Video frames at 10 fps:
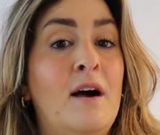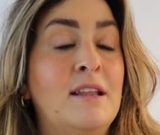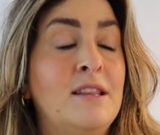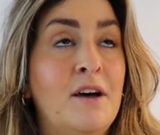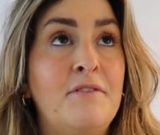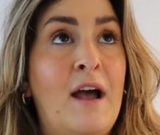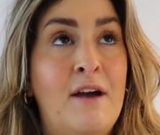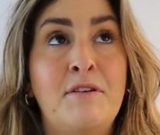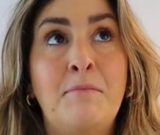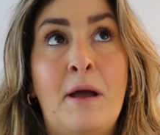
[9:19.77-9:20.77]
I love
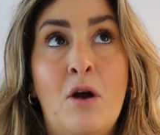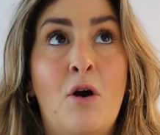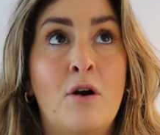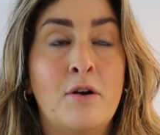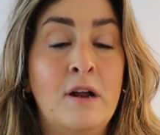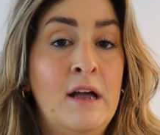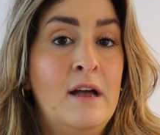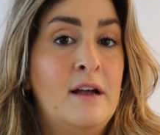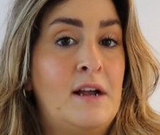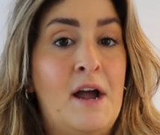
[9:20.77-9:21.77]
having my art
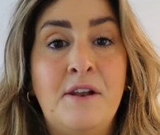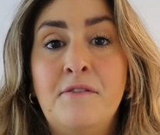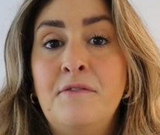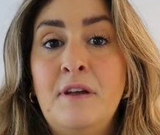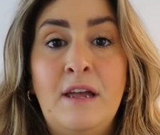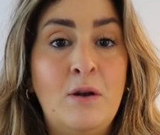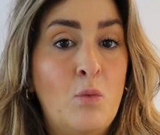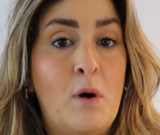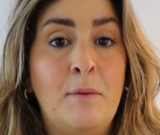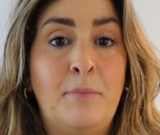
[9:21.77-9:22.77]
kind of
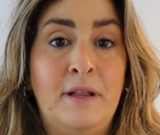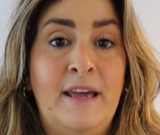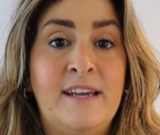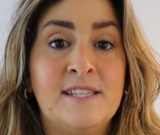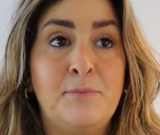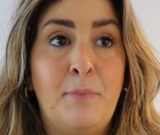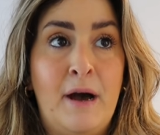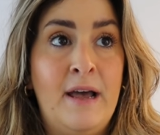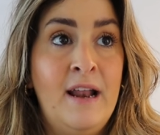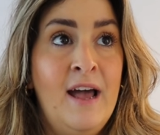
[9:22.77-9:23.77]
in one place,
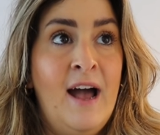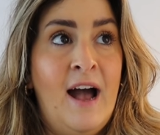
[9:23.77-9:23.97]
but